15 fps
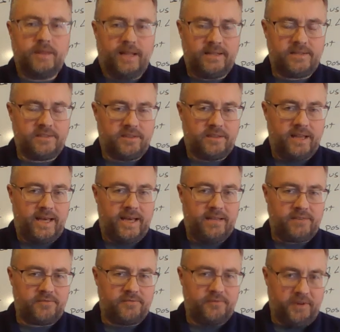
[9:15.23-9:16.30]
That's the
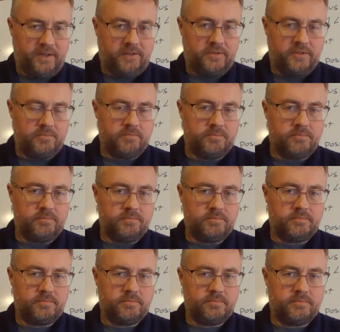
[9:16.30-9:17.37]
last victim
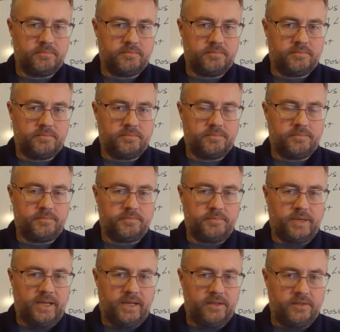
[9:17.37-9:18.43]

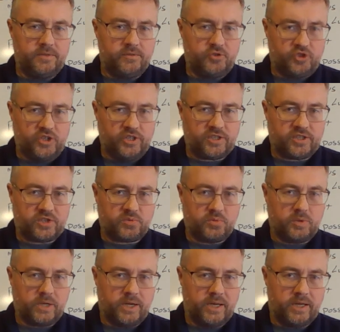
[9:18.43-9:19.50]
that Jesus
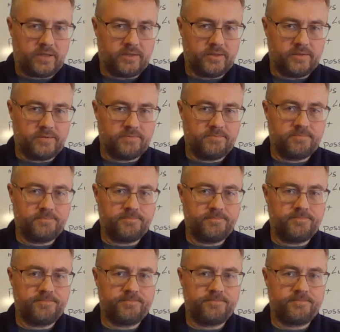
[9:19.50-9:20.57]
will conquer
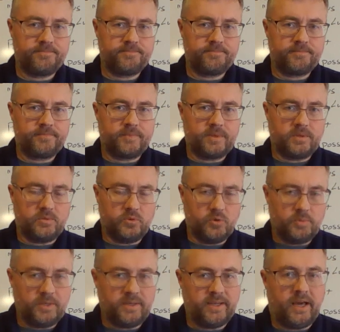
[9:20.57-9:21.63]

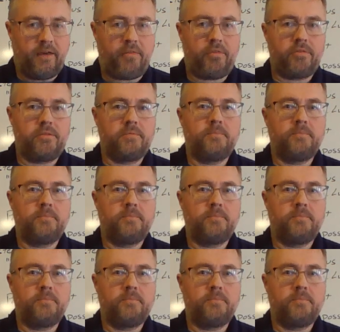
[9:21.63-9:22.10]
will be death.